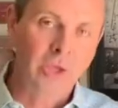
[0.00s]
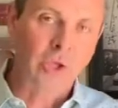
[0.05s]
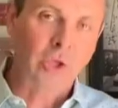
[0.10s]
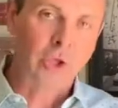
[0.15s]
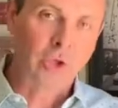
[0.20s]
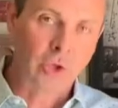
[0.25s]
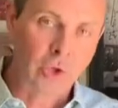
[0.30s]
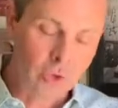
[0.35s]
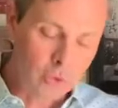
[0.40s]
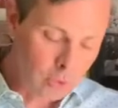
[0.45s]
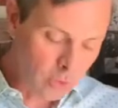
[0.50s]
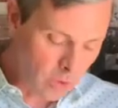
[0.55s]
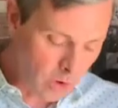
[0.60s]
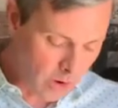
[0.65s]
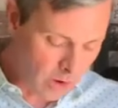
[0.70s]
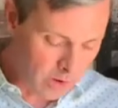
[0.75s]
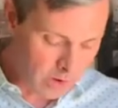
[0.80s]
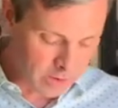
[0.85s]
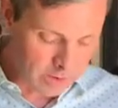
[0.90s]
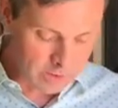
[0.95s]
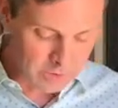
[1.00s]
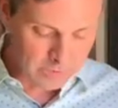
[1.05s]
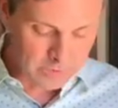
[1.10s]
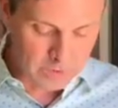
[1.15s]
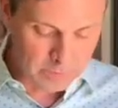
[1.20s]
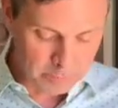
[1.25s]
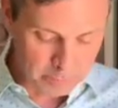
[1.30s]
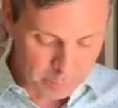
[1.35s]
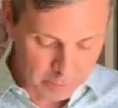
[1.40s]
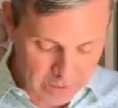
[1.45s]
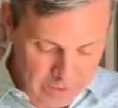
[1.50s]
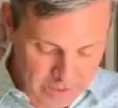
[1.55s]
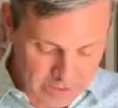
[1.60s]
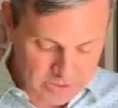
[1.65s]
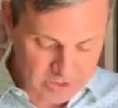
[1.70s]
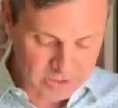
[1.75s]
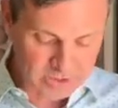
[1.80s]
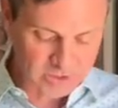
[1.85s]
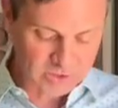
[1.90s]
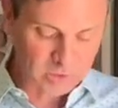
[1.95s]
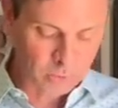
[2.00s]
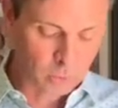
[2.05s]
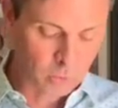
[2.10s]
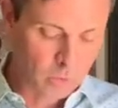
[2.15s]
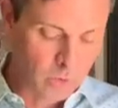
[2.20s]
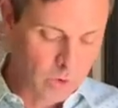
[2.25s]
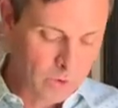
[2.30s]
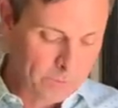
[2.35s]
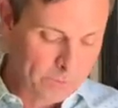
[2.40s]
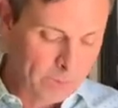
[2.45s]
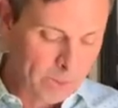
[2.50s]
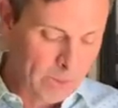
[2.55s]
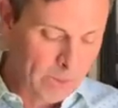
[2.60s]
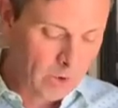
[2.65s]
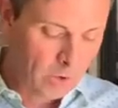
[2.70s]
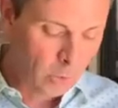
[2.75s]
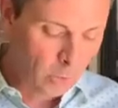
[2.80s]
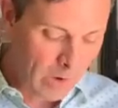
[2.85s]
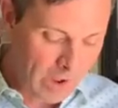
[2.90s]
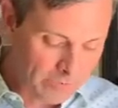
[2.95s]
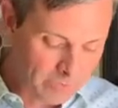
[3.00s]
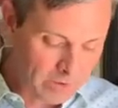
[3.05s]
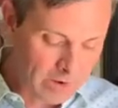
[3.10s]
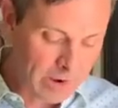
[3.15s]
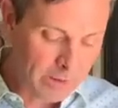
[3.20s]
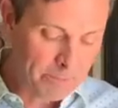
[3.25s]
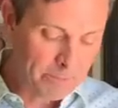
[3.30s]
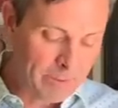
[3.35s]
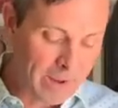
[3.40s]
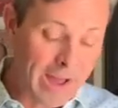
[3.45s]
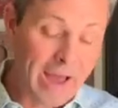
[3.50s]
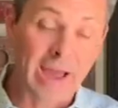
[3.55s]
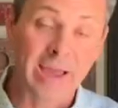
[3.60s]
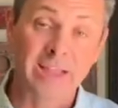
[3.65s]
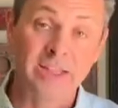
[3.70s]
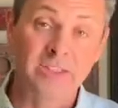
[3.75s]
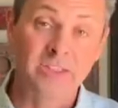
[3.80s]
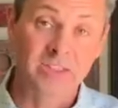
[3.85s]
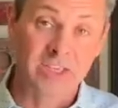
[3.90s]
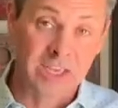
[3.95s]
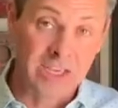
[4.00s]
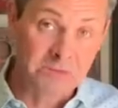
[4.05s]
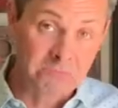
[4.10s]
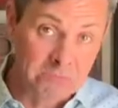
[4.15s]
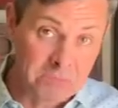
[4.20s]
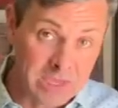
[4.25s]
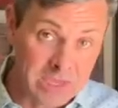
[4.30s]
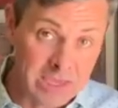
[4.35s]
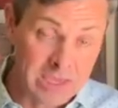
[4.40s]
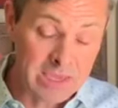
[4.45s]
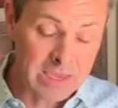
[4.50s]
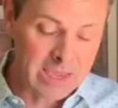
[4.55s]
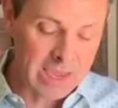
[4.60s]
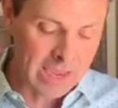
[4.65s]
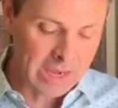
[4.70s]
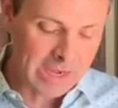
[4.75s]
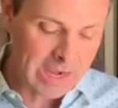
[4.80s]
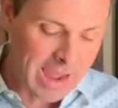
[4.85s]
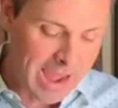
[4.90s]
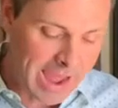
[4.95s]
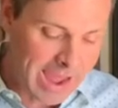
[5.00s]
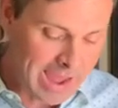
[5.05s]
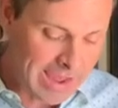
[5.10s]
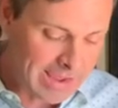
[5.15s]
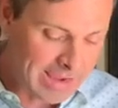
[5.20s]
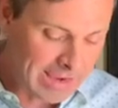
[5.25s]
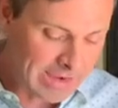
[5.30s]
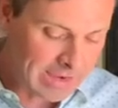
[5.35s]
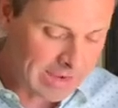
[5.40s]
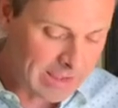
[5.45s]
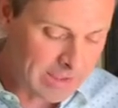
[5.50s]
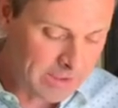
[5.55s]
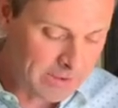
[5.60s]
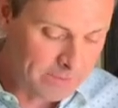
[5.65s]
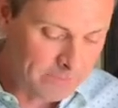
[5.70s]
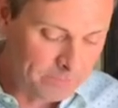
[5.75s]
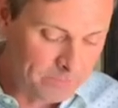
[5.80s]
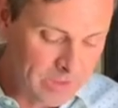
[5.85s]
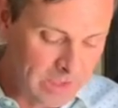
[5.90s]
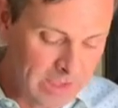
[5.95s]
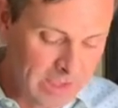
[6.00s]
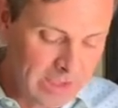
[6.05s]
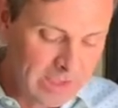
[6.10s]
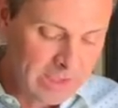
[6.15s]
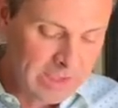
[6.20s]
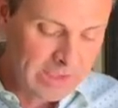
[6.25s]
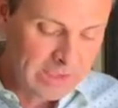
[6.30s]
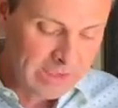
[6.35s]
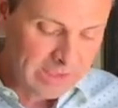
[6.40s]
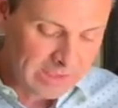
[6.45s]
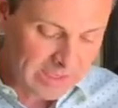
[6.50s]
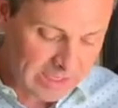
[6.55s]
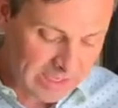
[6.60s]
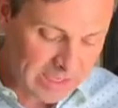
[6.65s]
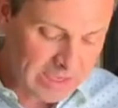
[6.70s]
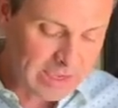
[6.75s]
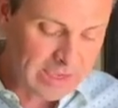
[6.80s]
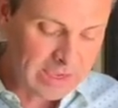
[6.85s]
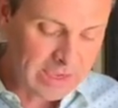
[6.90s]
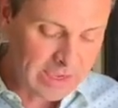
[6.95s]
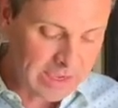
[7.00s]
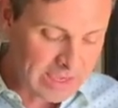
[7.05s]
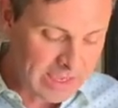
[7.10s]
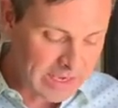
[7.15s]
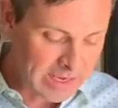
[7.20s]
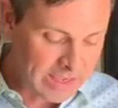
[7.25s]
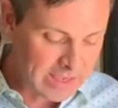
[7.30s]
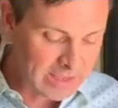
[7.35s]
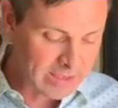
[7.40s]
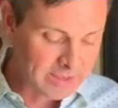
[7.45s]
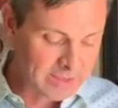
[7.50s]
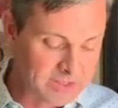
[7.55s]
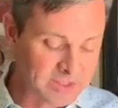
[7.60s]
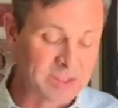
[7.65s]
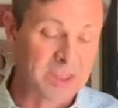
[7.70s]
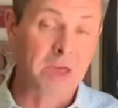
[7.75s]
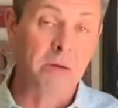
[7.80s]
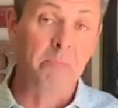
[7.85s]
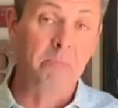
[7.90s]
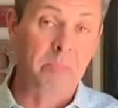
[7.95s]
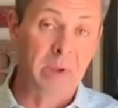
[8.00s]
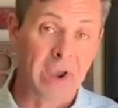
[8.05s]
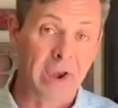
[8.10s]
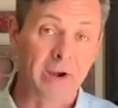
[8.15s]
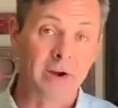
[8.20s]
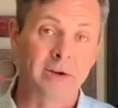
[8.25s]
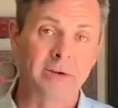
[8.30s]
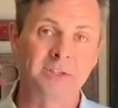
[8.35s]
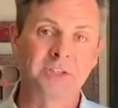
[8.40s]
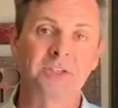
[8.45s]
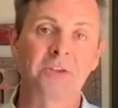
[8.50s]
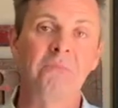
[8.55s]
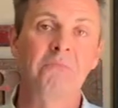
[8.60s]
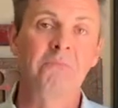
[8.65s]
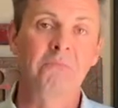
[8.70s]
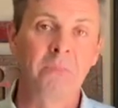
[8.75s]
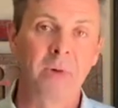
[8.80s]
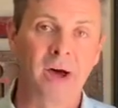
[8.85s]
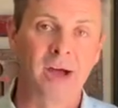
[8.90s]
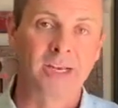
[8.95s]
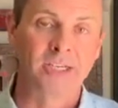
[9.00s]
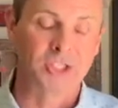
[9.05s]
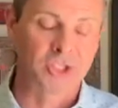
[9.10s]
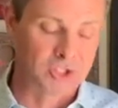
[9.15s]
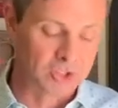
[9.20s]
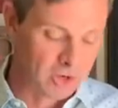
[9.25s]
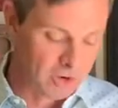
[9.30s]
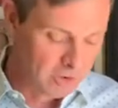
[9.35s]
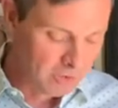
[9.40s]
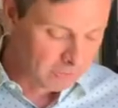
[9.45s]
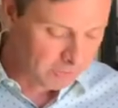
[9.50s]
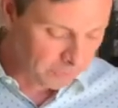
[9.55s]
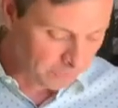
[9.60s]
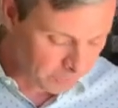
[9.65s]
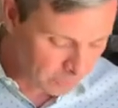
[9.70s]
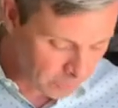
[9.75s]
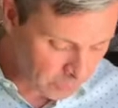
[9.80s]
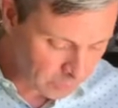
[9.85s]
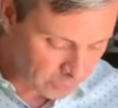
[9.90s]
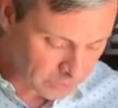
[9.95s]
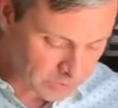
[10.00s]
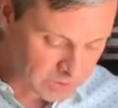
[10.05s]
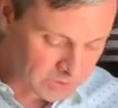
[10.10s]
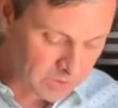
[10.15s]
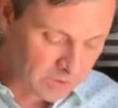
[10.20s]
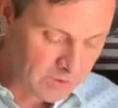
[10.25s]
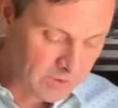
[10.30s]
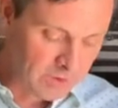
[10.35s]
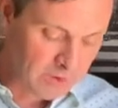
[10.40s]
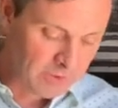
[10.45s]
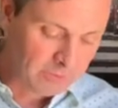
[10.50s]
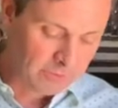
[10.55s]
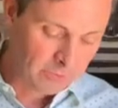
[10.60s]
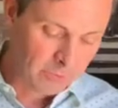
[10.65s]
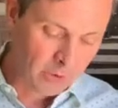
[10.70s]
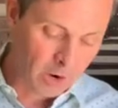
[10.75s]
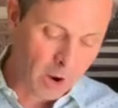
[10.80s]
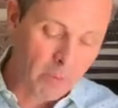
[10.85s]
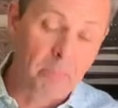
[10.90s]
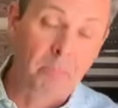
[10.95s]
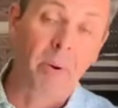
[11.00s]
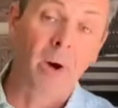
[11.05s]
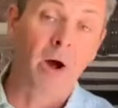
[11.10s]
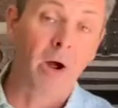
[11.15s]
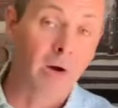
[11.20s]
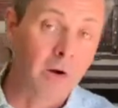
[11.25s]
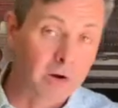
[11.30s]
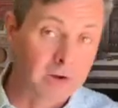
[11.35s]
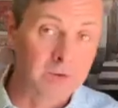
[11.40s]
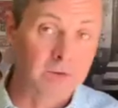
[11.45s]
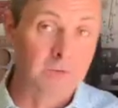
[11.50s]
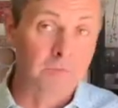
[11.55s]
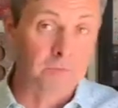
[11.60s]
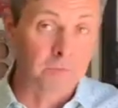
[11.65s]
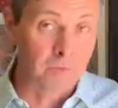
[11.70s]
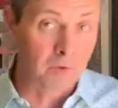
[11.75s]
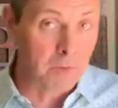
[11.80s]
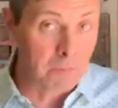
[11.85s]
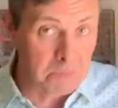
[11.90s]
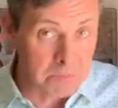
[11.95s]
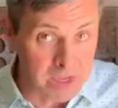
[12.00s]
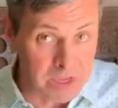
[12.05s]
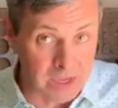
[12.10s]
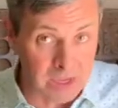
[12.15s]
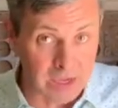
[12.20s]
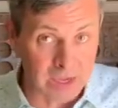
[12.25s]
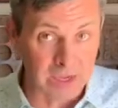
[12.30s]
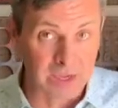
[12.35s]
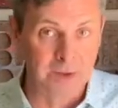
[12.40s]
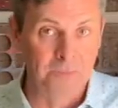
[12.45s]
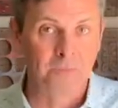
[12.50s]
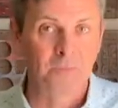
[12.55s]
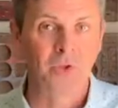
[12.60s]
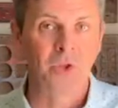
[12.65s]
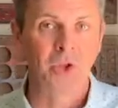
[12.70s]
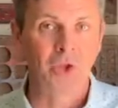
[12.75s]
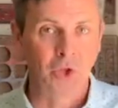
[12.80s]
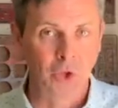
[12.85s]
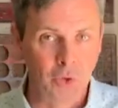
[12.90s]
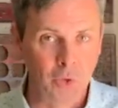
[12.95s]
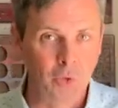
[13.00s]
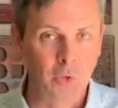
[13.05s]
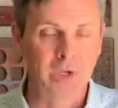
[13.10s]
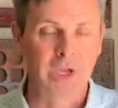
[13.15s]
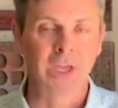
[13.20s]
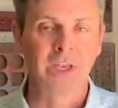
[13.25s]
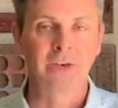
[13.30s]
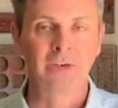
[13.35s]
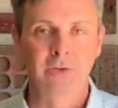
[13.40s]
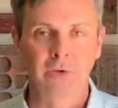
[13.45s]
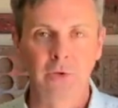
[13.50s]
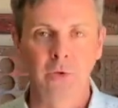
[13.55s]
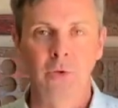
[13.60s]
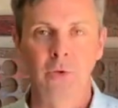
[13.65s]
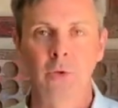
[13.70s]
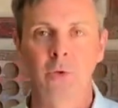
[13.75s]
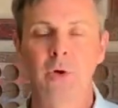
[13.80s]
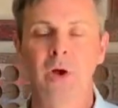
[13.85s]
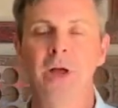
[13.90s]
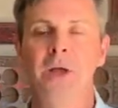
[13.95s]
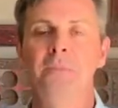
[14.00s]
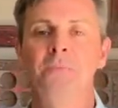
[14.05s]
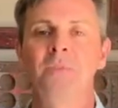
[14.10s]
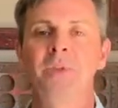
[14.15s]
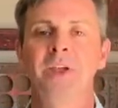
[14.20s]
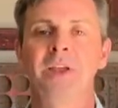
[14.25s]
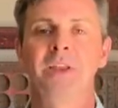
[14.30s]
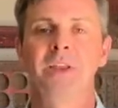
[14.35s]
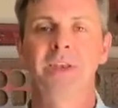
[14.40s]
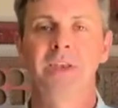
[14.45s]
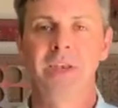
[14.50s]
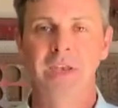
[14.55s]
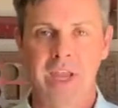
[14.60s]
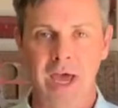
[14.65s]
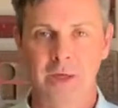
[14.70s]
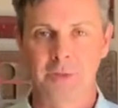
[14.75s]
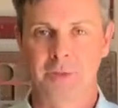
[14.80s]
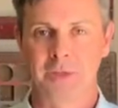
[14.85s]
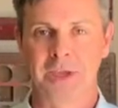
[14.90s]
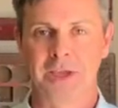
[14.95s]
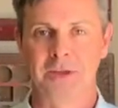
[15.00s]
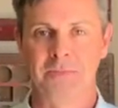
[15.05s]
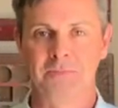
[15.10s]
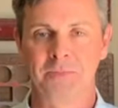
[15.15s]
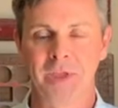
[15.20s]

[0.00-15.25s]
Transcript: you are the branches. Whoever abides in me and I in him, he it is that bears much fruit. For apart from me, you can do nothing.